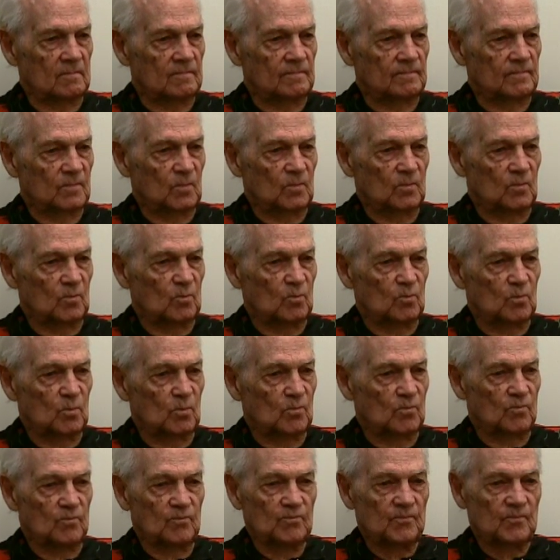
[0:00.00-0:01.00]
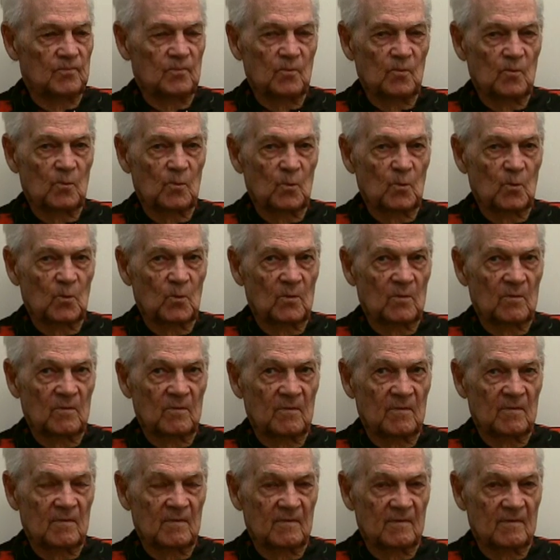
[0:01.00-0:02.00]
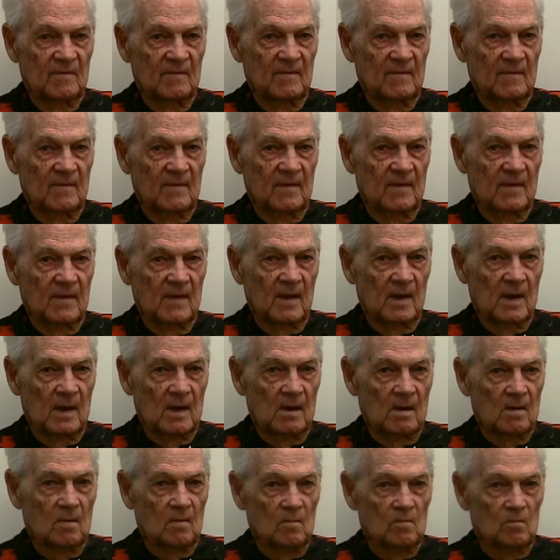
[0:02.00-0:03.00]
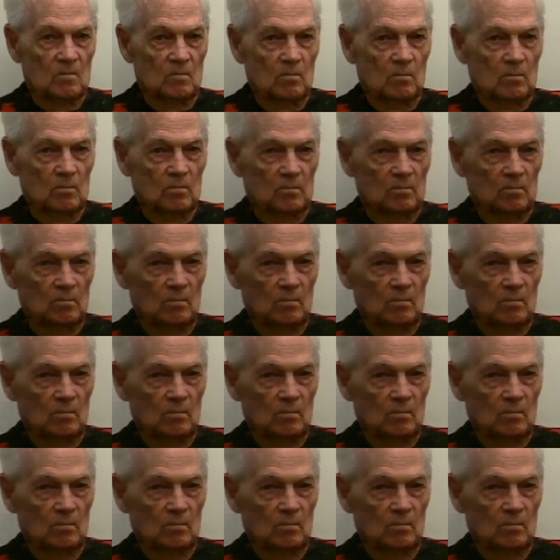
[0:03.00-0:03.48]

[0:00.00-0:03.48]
censors did that. He was not connected with the